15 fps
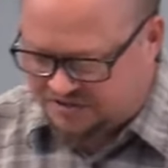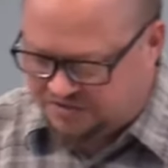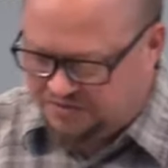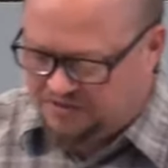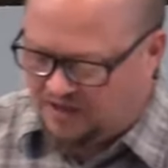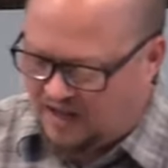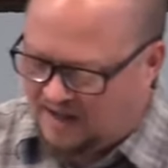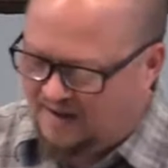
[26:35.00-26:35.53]
to
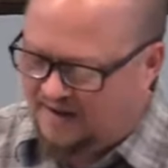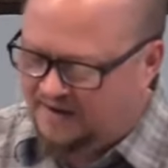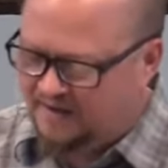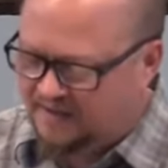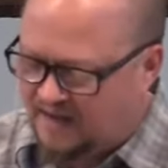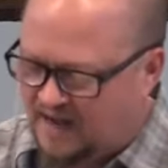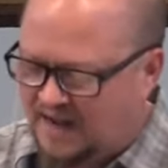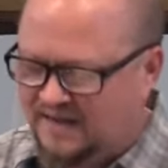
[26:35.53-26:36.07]
the
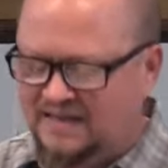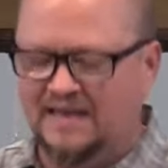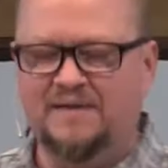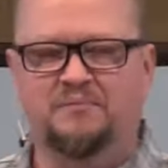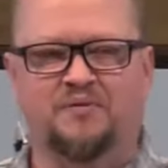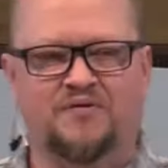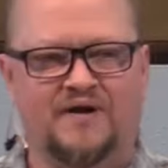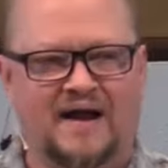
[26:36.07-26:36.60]
ungodly
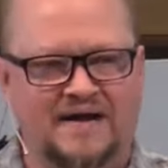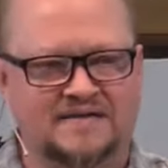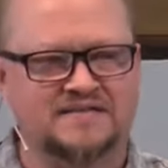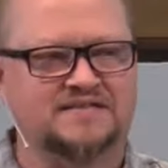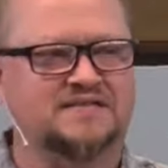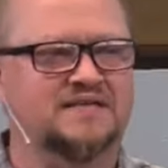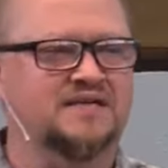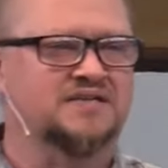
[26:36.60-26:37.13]

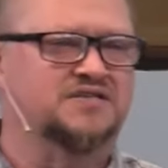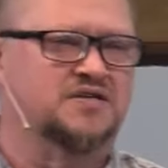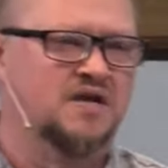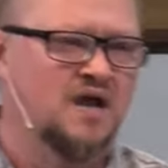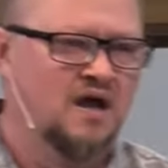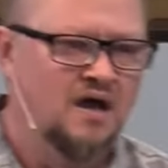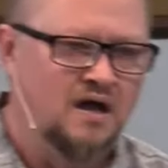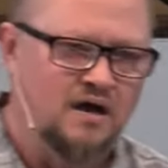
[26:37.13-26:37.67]
practices
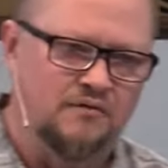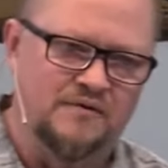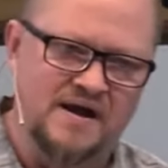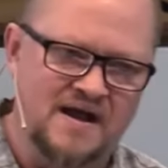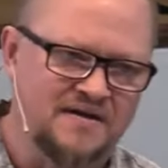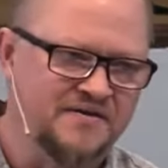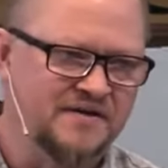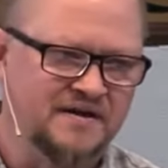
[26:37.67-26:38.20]

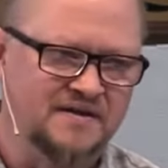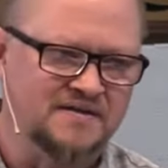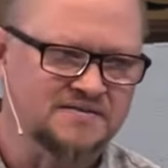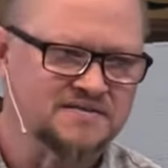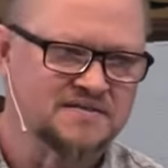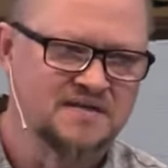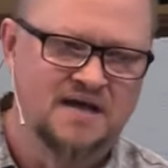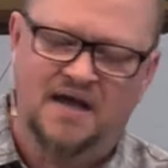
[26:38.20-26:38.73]
around
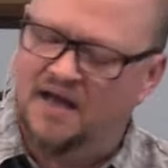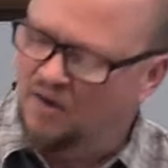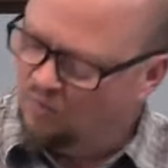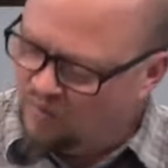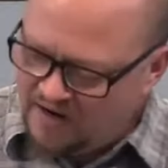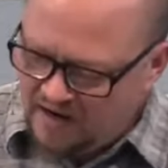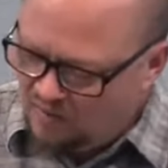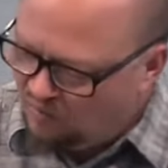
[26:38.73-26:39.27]
us.
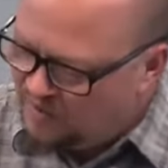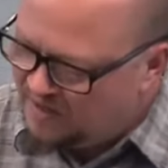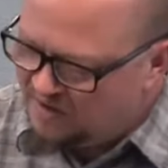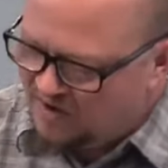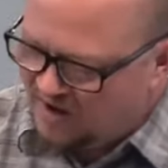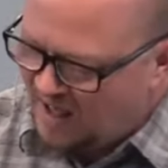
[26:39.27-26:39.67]
We, we don't